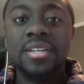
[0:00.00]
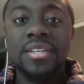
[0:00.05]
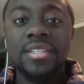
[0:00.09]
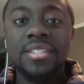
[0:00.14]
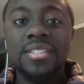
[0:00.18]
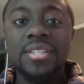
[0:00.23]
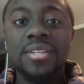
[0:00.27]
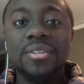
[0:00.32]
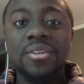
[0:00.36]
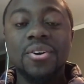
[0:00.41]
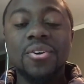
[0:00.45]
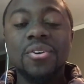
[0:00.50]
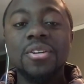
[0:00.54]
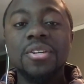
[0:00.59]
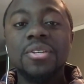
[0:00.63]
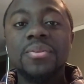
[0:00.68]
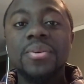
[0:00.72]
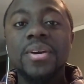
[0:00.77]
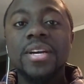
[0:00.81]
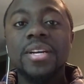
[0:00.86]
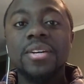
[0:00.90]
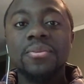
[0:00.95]
So the only
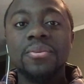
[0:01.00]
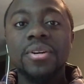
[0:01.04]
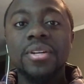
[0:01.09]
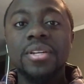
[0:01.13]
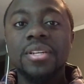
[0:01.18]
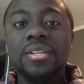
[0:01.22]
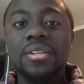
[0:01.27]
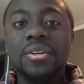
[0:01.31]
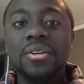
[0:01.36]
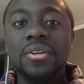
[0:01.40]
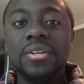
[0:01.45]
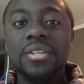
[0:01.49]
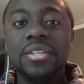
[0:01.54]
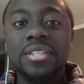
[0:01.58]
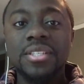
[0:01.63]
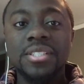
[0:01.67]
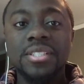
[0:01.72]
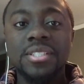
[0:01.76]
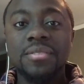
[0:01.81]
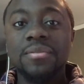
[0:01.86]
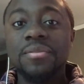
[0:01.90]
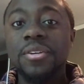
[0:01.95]
way to really learn it
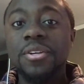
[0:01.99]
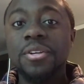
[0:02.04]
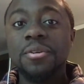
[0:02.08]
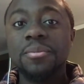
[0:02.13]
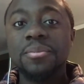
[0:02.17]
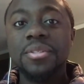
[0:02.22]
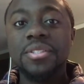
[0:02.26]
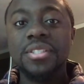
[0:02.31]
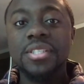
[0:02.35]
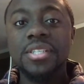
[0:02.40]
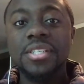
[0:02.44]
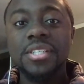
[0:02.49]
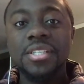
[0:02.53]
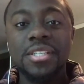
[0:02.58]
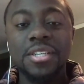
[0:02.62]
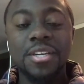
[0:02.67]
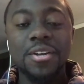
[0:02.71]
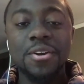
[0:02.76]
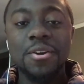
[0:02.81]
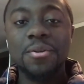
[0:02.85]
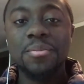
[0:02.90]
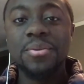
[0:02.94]
is if you're the musician
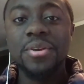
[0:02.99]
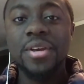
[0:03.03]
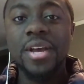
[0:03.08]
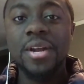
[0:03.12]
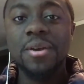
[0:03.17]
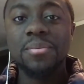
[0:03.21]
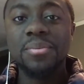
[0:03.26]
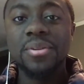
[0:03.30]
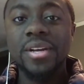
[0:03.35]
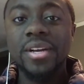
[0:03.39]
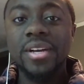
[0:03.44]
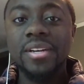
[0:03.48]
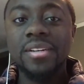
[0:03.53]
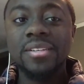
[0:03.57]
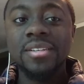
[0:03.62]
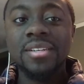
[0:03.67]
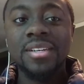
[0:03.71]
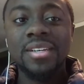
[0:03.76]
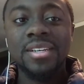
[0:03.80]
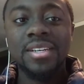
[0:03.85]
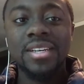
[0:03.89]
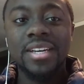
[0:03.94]
and you're the piano player
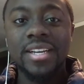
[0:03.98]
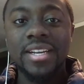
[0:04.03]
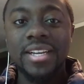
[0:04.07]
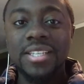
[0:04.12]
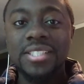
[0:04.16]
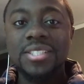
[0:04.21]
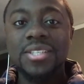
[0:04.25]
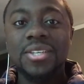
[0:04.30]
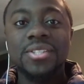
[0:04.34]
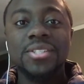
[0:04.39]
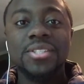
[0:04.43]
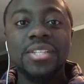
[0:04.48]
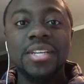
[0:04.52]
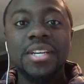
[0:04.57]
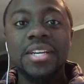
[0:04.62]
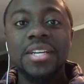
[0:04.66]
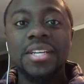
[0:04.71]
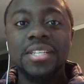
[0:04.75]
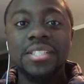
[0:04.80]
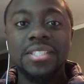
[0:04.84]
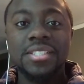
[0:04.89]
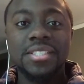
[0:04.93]
and they start
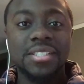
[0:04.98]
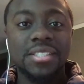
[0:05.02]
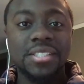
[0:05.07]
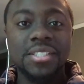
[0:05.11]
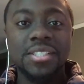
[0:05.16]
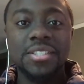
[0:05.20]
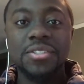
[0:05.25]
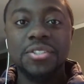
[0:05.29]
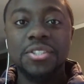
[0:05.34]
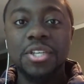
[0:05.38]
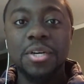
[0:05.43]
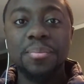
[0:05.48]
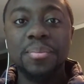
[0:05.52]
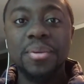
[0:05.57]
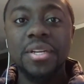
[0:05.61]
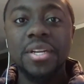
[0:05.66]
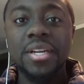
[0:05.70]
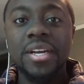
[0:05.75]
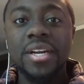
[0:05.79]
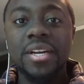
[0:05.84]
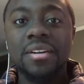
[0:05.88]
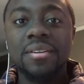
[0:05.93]
singing it, just, jump
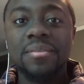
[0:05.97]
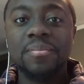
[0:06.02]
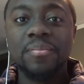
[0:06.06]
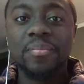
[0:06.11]
in there.